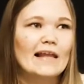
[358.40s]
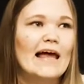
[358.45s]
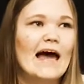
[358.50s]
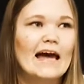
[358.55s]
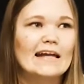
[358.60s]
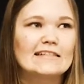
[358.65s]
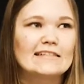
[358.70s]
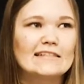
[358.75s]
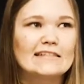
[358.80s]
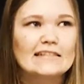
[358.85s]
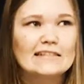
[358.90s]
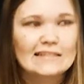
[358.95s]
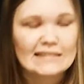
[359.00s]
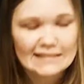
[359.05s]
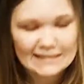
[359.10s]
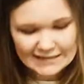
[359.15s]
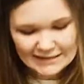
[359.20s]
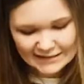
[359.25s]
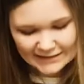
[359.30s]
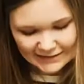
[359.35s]

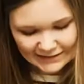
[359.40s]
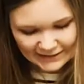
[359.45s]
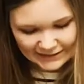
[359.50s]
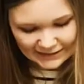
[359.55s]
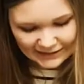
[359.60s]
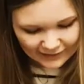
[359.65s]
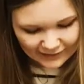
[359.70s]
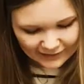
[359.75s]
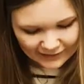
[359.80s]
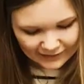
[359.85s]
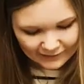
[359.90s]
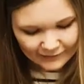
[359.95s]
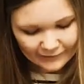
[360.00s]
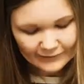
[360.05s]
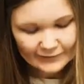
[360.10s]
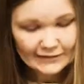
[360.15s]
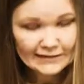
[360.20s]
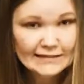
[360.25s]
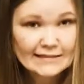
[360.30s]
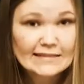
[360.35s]
lashes. Or
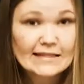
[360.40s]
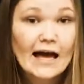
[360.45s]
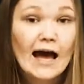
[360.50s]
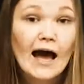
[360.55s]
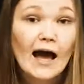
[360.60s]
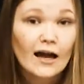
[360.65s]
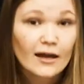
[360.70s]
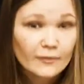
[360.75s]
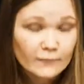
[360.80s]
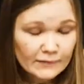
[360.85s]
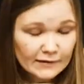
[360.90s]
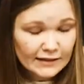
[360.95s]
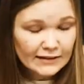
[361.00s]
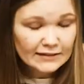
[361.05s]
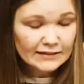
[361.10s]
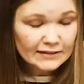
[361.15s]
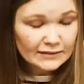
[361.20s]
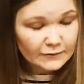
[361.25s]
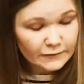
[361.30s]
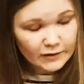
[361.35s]
at least I'm
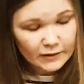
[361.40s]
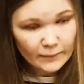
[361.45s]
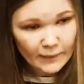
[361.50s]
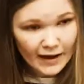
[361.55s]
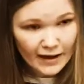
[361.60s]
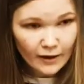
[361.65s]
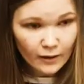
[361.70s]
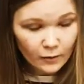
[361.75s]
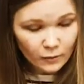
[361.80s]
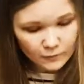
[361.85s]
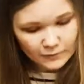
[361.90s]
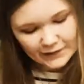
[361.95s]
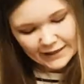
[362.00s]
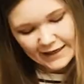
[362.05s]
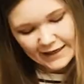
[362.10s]
not doing my own